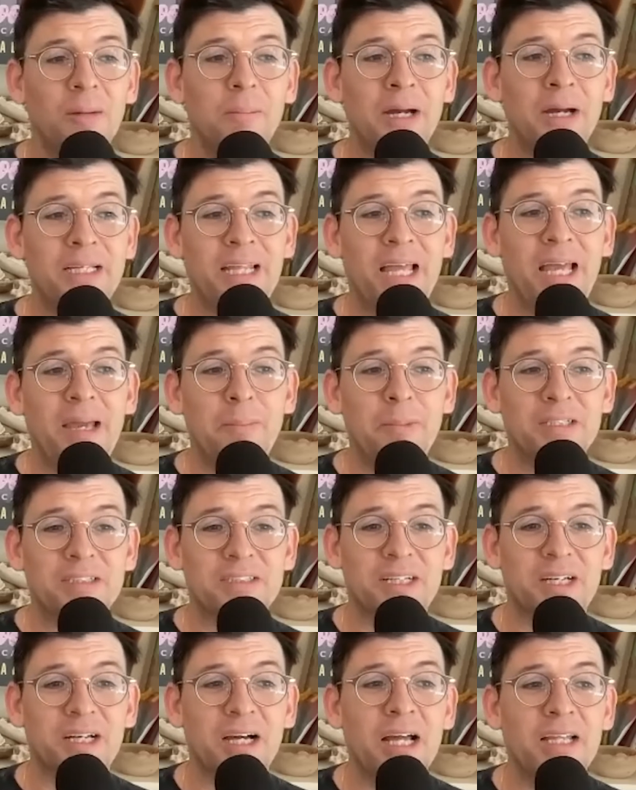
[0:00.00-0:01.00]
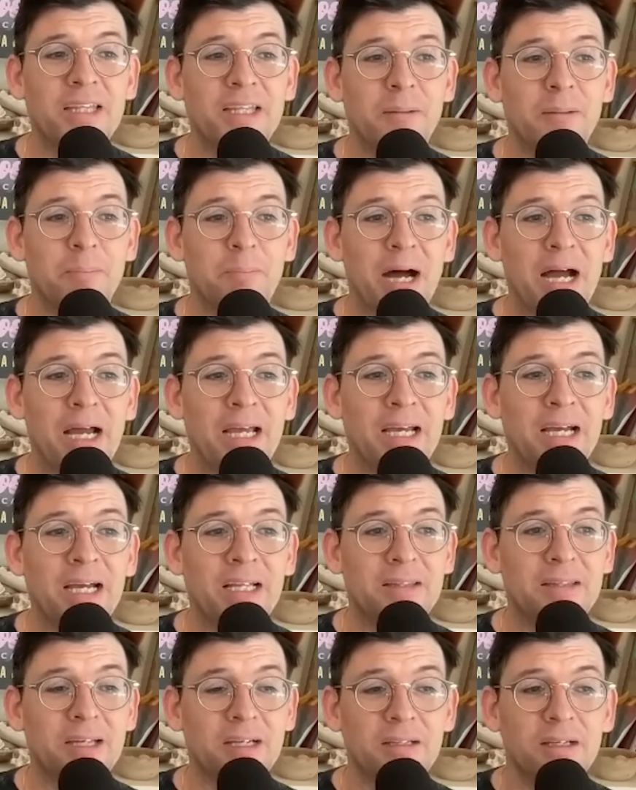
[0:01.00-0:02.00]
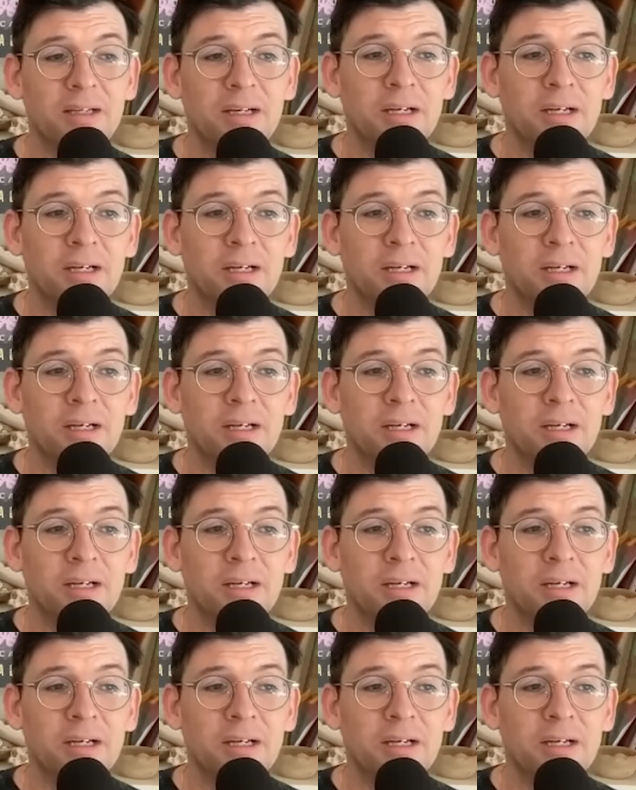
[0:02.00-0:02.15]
my name is Hannah Bayat